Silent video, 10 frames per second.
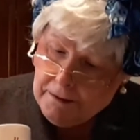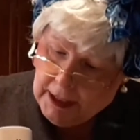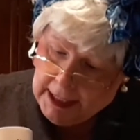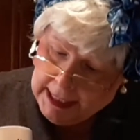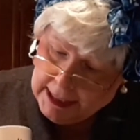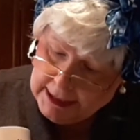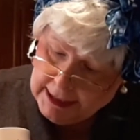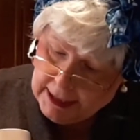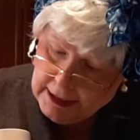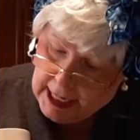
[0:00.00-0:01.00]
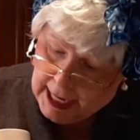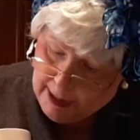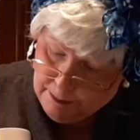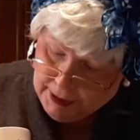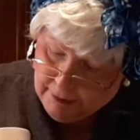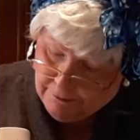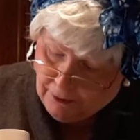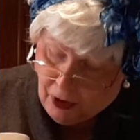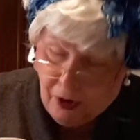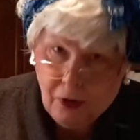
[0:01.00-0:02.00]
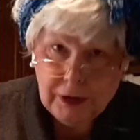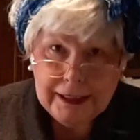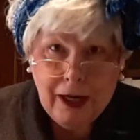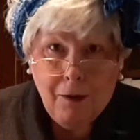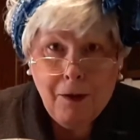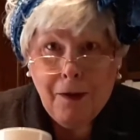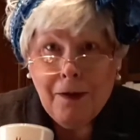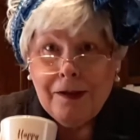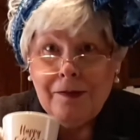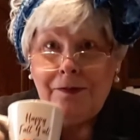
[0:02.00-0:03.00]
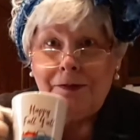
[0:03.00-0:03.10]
And it says, Happy Fall, y'all.